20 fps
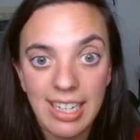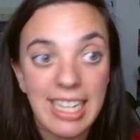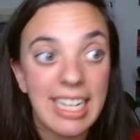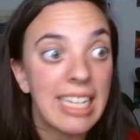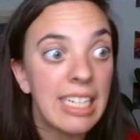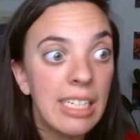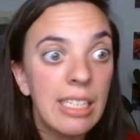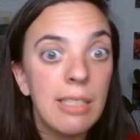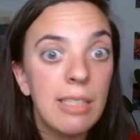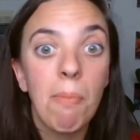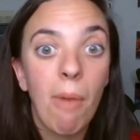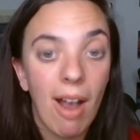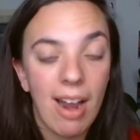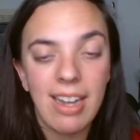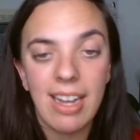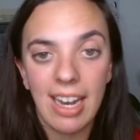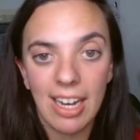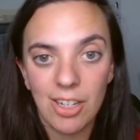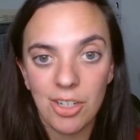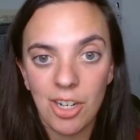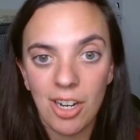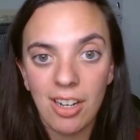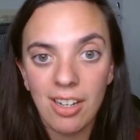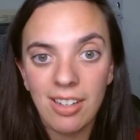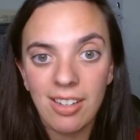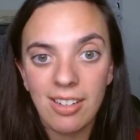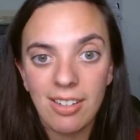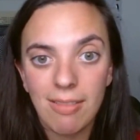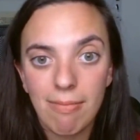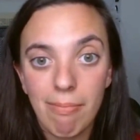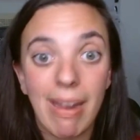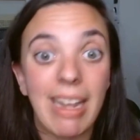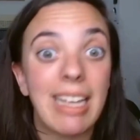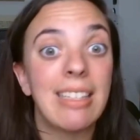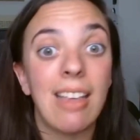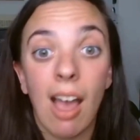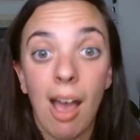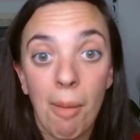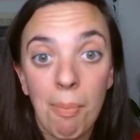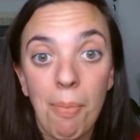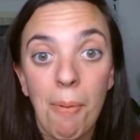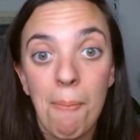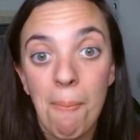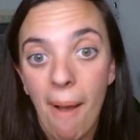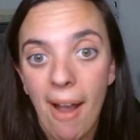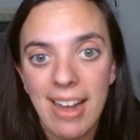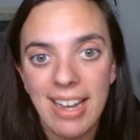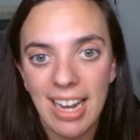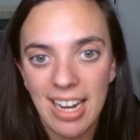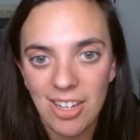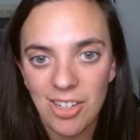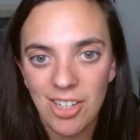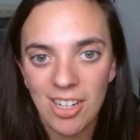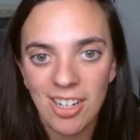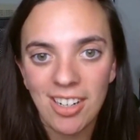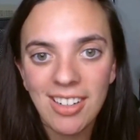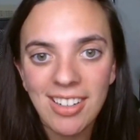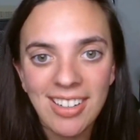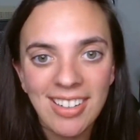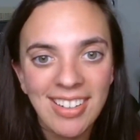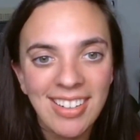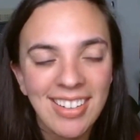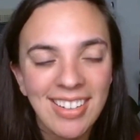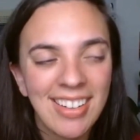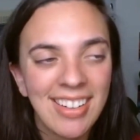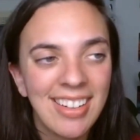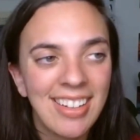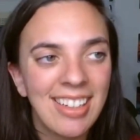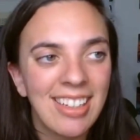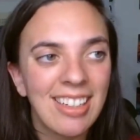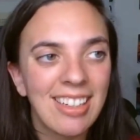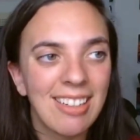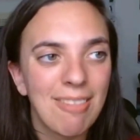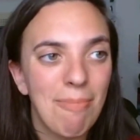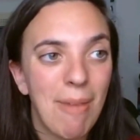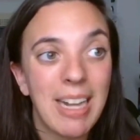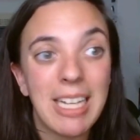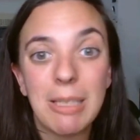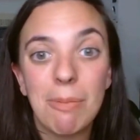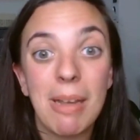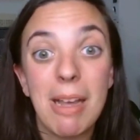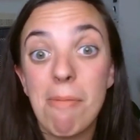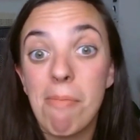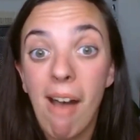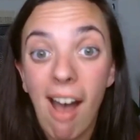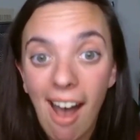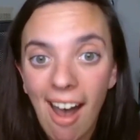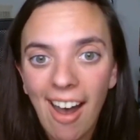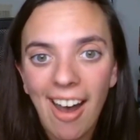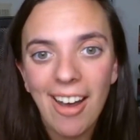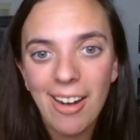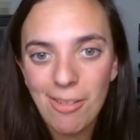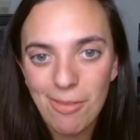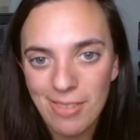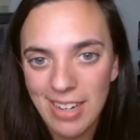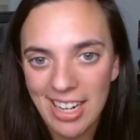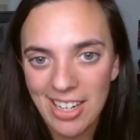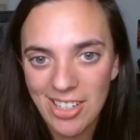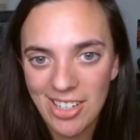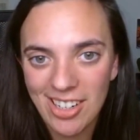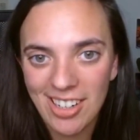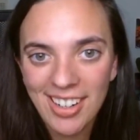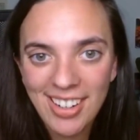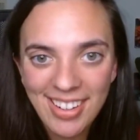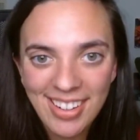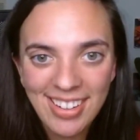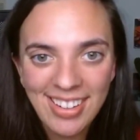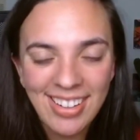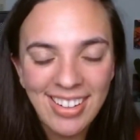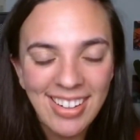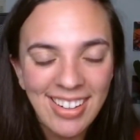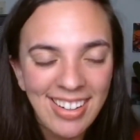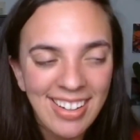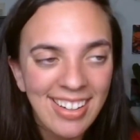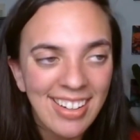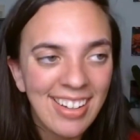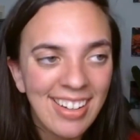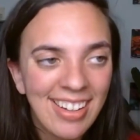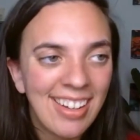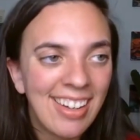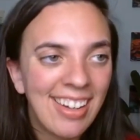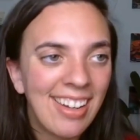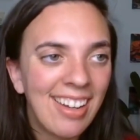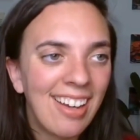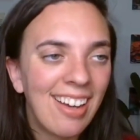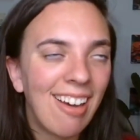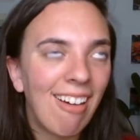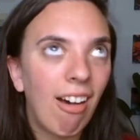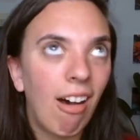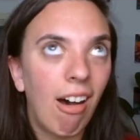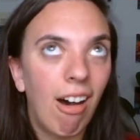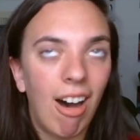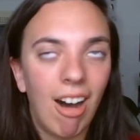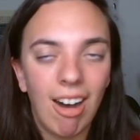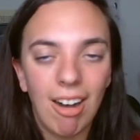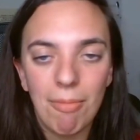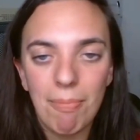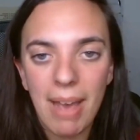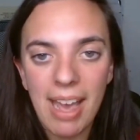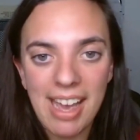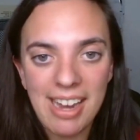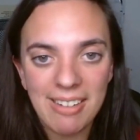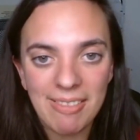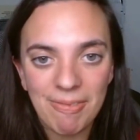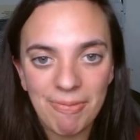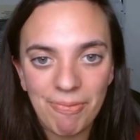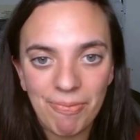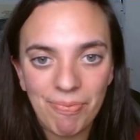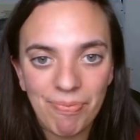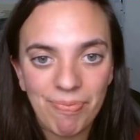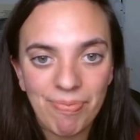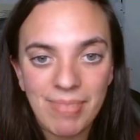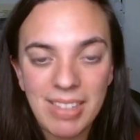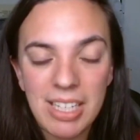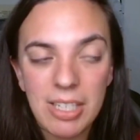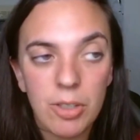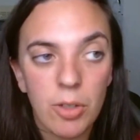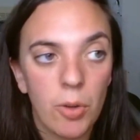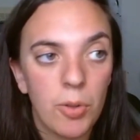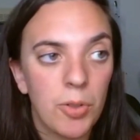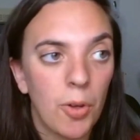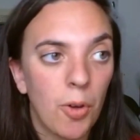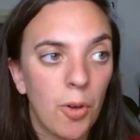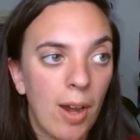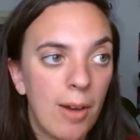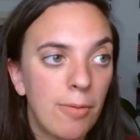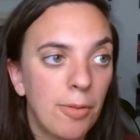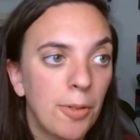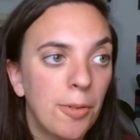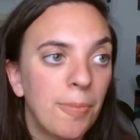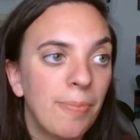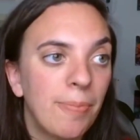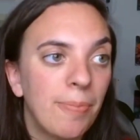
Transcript: is my nature, makes up my nature, makes me a part of nature. Oh man, so grateful.